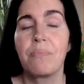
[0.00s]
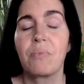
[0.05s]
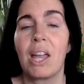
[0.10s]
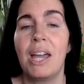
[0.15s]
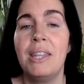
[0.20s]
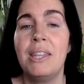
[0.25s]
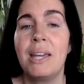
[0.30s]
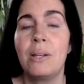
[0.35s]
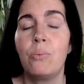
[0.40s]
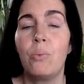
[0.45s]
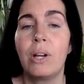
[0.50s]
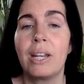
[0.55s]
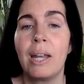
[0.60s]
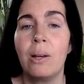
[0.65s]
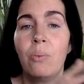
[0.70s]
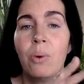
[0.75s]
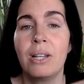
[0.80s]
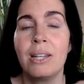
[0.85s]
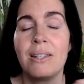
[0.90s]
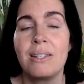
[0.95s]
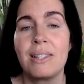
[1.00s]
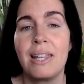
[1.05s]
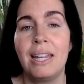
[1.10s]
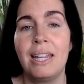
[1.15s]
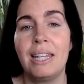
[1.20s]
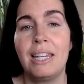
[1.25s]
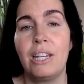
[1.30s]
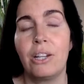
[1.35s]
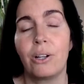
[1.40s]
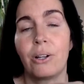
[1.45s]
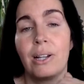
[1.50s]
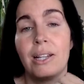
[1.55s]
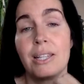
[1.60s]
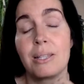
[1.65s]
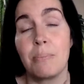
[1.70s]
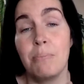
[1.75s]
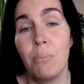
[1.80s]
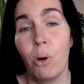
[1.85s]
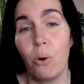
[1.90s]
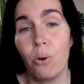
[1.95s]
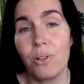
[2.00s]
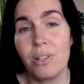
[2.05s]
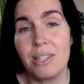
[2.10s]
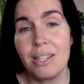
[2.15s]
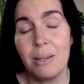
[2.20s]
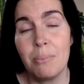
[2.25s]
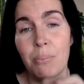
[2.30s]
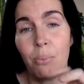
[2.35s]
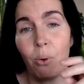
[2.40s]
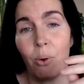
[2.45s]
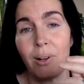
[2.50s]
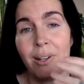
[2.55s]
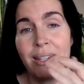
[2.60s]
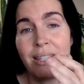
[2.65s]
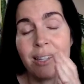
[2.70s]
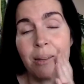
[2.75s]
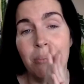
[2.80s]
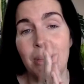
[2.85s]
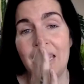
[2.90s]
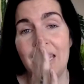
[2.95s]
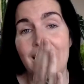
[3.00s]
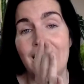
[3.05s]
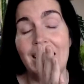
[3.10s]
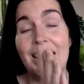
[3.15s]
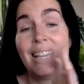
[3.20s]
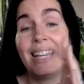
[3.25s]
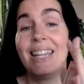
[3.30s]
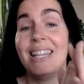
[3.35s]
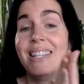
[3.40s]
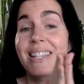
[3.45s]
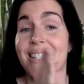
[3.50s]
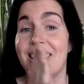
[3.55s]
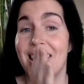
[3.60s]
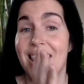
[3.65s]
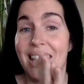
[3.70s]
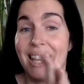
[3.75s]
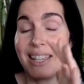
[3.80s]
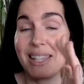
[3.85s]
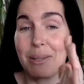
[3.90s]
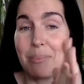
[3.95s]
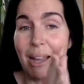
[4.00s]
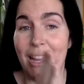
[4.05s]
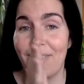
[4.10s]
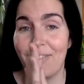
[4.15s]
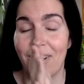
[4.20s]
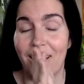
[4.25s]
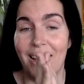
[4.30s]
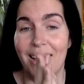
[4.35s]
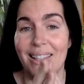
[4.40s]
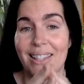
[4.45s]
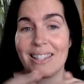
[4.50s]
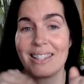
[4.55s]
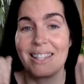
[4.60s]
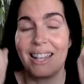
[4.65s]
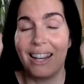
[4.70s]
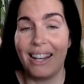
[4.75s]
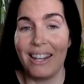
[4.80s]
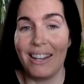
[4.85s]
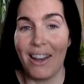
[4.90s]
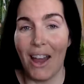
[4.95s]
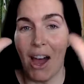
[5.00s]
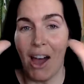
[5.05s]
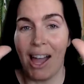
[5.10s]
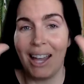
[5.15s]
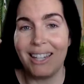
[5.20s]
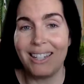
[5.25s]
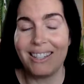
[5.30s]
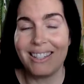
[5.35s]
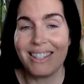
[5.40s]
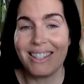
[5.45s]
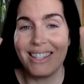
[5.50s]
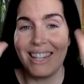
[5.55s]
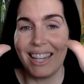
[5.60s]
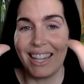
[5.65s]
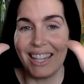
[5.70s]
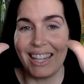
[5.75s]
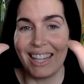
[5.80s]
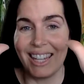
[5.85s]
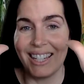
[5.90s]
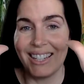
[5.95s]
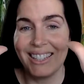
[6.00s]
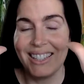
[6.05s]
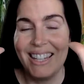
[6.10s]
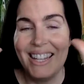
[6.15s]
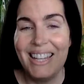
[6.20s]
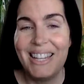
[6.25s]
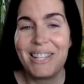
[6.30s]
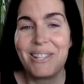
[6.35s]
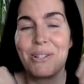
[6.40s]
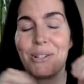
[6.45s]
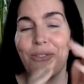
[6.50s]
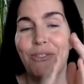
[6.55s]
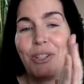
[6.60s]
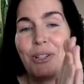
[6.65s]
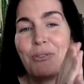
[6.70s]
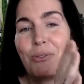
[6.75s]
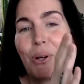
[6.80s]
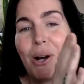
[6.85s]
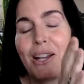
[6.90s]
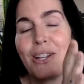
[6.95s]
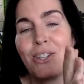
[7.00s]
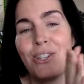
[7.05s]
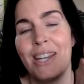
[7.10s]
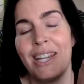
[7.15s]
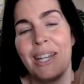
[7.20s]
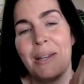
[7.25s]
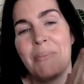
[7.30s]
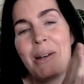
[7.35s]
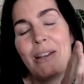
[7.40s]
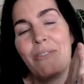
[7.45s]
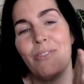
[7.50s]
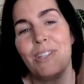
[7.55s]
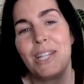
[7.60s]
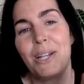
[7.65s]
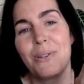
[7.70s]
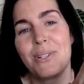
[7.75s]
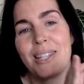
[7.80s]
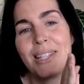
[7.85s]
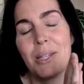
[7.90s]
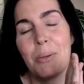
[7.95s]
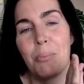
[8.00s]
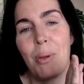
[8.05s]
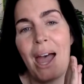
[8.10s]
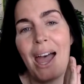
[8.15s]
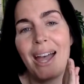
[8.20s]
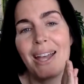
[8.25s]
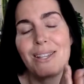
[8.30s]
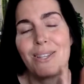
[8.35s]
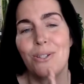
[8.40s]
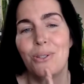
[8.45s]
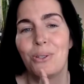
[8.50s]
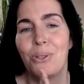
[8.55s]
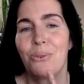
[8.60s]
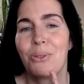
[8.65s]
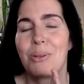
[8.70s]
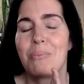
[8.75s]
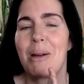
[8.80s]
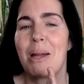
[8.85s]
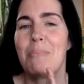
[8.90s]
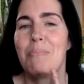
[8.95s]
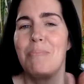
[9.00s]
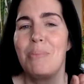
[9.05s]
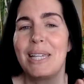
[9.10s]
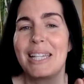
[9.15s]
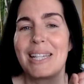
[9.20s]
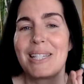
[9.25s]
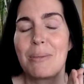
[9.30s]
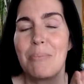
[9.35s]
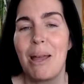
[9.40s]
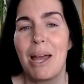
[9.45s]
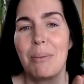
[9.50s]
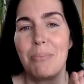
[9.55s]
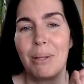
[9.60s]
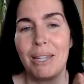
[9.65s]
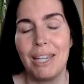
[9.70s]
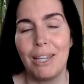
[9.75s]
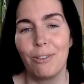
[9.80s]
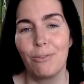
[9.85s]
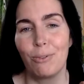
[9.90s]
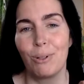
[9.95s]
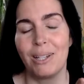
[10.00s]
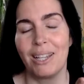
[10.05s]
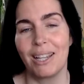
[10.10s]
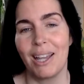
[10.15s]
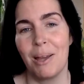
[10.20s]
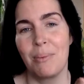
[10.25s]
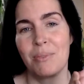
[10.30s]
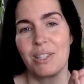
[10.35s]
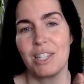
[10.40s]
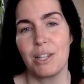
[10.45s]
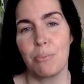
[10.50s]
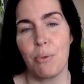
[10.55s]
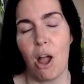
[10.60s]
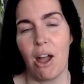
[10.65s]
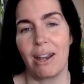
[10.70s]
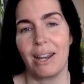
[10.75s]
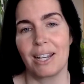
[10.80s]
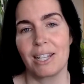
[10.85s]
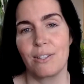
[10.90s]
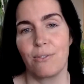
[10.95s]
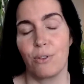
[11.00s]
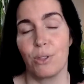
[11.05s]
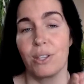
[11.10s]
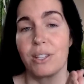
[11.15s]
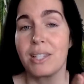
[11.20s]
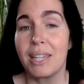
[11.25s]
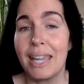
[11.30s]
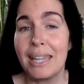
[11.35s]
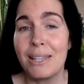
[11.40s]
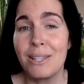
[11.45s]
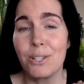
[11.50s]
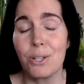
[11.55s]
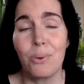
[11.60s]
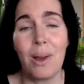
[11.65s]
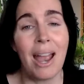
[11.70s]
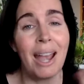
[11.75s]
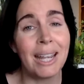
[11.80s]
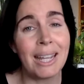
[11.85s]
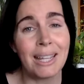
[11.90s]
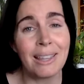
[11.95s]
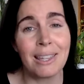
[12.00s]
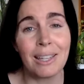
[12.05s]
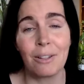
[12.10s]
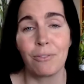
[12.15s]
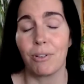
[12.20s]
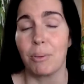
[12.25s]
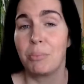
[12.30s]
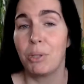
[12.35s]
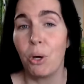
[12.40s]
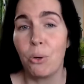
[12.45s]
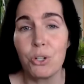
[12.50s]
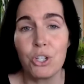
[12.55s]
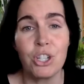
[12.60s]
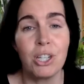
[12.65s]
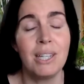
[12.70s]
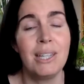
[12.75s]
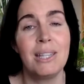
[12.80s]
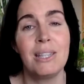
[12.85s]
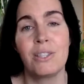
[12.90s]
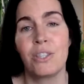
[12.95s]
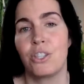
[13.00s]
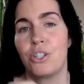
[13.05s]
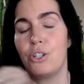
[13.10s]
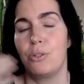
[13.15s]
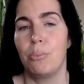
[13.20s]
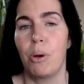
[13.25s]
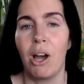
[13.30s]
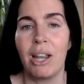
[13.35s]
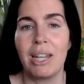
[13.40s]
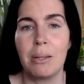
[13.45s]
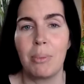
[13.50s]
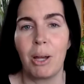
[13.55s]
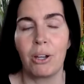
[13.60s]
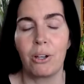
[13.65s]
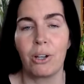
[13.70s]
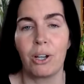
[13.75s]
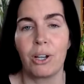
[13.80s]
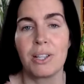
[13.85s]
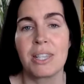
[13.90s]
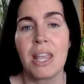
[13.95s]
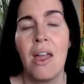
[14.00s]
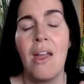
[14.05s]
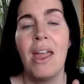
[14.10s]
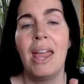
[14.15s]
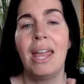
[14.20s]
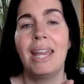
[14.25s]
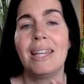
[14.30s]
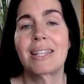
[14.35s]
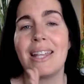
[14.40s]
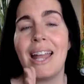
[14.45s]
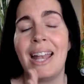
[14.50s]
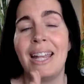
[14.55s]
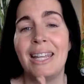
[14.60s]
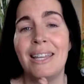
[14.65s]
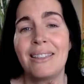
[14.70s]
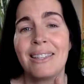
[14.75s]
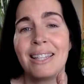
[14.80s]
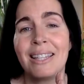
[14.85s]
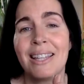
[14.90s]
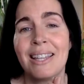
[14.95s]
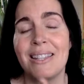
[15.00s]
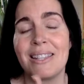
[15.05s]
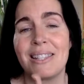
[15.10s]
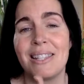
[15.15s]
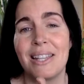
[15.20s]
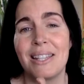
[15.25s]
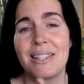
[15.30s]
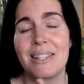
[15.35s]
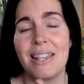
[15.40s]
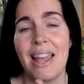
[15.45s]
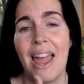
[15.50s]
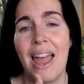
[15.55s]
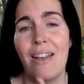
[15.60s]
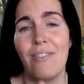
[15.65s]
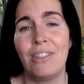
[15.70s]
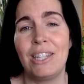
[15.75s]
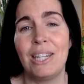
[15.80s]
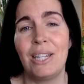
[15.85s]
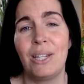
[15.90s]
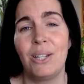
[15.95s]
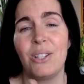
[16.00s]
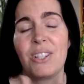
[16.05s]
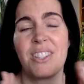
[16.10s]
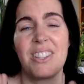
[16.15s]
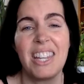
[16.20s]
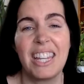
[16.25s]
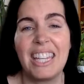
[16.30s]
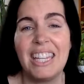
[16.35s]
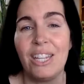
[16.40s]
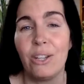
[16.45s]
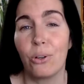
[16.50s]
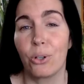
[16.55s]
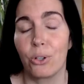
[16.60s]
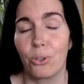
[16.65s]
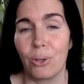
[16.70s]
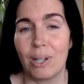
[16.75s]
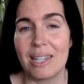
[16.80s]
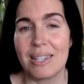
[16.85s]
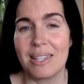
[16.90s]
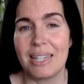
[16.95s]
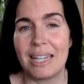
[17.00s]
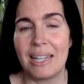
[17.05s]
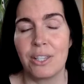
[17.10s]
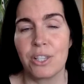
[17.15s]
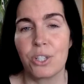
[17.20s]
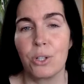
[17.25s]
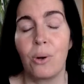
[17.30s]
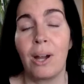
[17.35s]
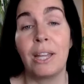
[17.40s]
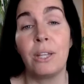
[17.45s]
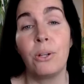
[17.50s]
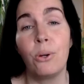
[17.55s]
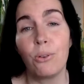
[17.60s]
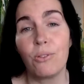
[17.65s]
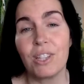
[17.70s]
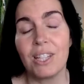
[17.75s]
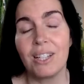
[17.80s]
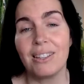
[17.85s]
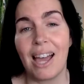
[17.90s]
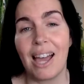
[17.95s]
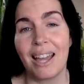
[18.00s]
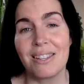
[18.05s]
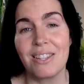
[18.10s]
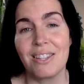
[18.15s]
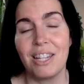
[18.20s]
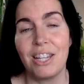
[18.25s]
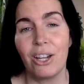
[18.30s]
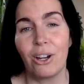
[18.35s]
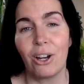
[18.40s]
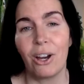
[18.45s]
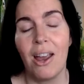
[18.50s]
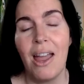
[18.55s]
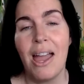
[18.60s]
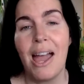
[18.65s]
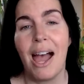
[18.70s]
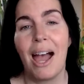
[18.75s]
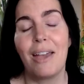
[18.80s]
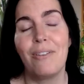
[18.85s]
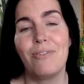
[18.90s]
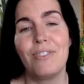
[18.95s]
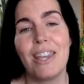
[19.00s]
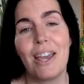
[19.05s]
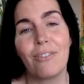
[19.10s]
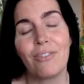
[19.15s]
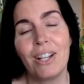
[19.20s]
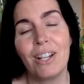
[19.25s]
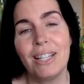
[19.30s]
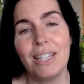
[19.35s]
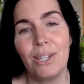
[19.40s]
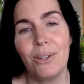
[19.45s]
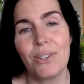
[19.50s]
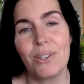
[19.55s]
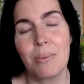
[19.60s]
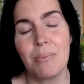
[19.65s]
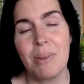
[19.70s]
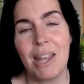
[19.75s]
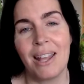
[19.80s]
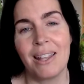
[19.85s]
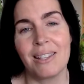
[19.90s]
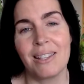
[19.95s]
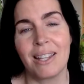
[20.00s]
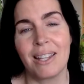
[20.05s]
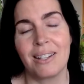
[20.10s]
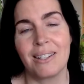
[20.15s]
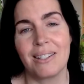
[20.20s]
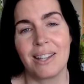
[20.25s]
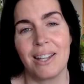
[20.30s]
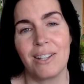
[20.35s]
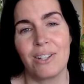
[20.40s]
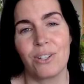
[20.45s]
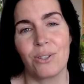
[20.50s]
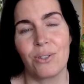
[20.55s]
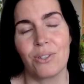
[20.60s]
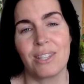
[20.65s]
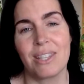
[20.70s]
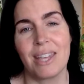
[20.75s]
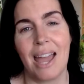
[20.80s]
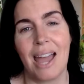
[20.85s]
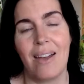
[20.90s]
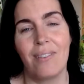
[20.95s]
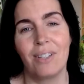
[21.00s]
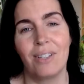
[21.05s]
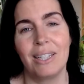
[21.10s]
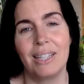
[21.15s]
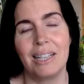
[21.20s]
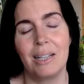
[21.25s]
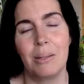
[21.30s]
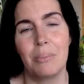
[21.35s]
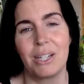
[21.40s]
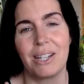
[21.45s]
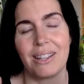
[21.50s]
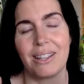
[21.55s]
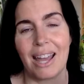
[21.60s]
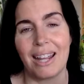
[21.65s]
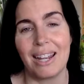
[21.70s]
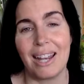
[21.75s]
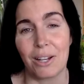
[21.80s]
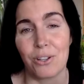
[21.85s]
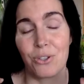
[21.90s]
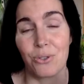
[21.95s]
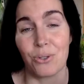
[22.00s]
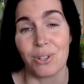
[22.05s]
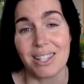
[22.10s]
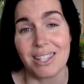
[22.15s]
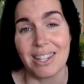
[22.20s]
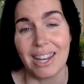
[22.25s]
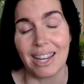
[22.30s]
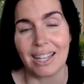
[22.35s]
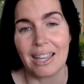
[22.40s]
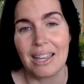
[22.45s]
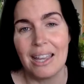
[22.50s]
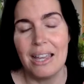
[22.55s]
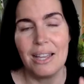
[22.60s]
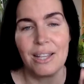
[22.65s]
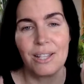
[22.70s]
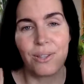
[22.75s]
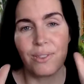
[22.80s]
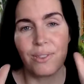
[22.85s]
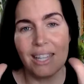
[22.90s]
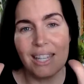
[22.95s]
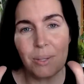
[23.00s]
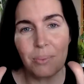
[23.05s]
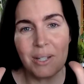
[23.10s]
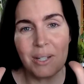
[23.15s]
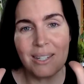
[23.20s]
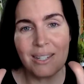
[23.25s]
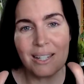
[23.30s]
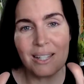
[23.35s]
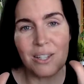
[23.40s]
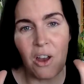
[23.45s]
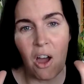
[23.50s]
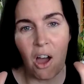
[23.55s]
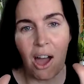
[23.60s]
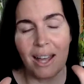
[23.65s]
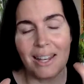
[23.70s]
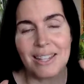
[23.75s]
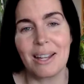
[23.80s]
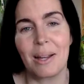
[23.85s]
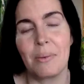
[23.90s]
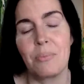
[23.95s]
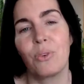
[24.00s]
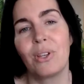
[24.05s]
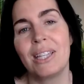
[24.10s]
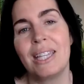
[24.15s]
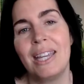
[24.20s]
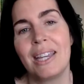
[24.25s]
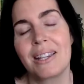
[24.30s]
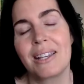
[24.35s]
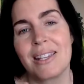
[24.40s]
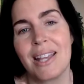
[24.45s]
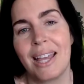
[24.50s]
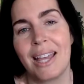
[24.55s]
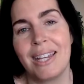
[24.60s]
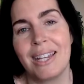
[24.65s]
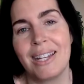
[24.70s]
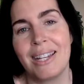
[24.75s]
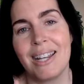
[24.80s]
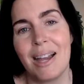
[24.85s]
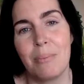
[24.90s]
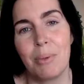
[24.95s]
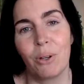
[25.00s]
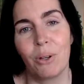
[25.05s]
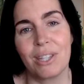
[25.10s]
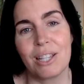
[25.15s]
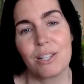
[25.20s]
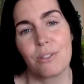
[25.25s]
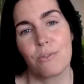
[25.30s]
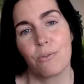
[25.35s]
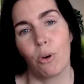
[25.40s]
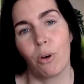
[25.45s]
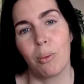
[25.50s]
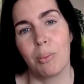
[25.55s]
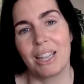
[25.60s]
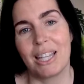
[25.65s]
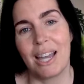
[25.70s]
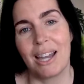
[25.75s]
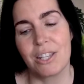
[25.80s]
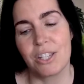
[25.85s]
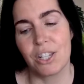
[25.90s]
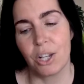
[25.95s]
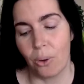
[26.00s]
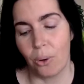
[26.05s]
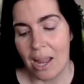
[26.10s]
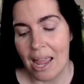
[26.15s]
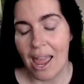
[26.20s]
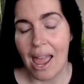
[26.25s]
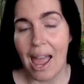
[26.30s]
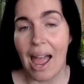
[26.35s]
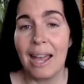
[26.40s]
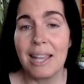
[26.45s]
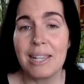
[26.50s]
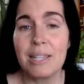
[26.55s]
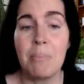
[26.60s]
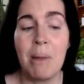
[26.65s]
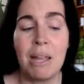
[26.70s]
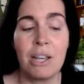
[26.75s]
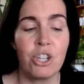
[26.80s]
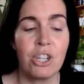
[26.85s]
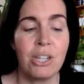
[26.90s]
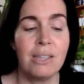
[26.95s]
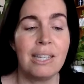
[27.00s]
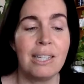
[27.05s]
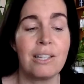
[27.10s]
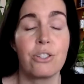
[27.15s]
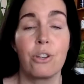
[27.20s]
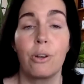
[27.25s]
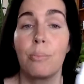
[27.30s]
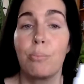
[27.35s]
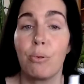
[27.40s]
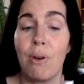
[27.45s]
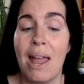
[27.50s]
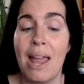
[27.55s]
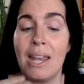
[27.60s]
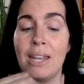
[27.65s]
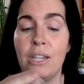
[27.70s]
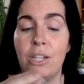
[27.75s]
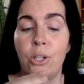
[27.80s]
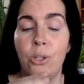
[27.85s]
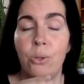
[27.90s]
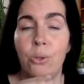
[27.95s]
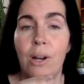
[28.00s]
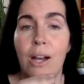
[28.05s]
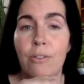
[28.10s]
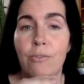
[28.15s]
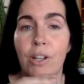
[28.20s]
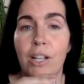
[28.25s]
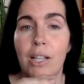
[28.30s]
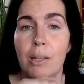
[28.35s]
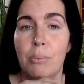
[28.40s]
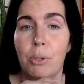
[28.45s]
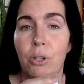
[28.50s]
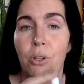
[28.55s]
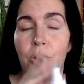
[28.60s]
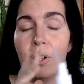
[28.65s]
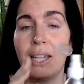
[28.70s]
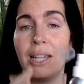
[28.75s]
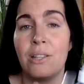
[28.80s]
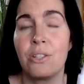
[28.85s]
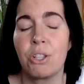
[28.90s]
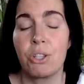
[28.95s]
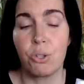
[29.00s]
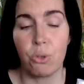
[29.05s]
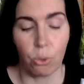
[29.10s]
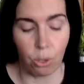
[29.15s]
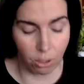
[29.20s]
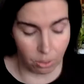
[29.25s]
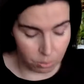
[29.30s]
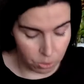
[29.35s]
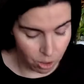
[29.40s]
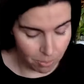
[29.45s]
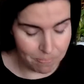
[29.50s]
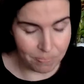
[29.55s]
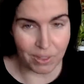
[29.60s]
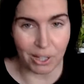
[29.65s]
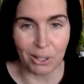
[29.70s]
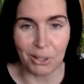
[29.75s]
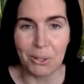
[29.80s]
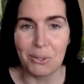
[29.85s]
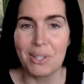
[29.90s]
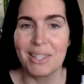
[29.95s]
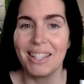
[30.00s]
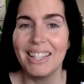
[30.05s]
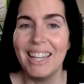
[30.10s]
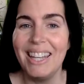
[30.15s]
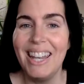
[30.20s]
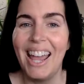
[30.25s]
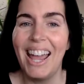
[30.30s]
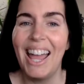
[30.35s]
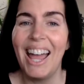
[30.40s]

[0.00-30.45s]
And then what I want to say here is most important to me is this, my friends, not sticky. So if you've watched any of my videos in the past, you'll know that my biggest pet peeve when it comes to products for the skin, so anything from lotions to body butters, is anything that sits heavy, sticky, or greasy. And so I know over the last year, I've definitely used some hand sanitizers that have a little bit of that extra stick. So this one does not. I'm really excited about this formula. So as mentioned, these are brand new, available in store. Oop, there goes the lid.